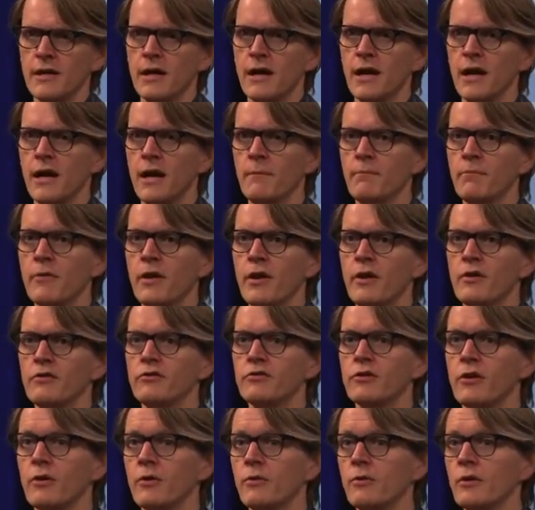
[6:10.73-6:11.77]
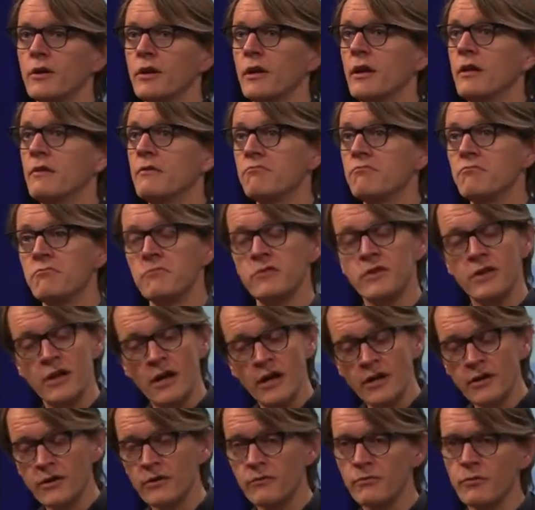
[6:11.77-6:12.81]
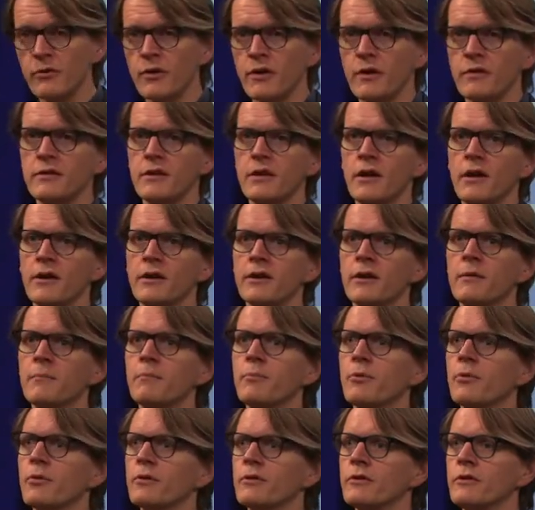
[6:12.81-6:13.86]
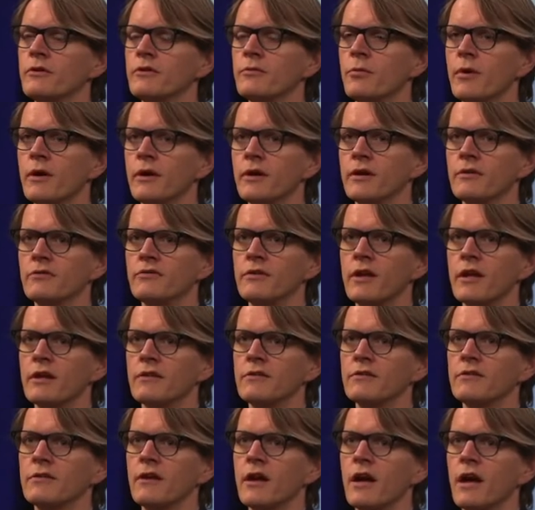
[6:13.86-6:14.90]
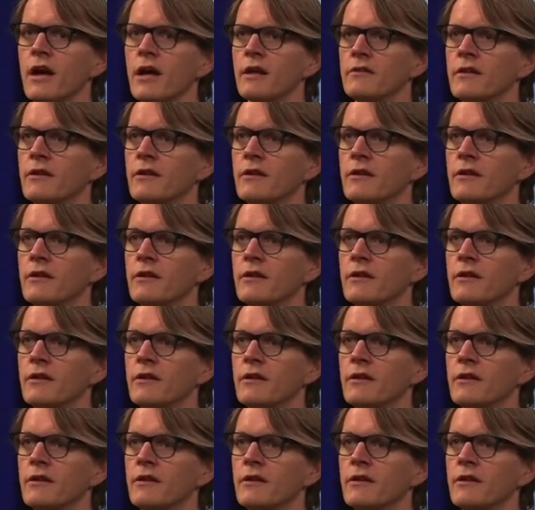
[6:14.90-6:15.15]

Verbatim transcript: Um, so the other the other important one is that uh,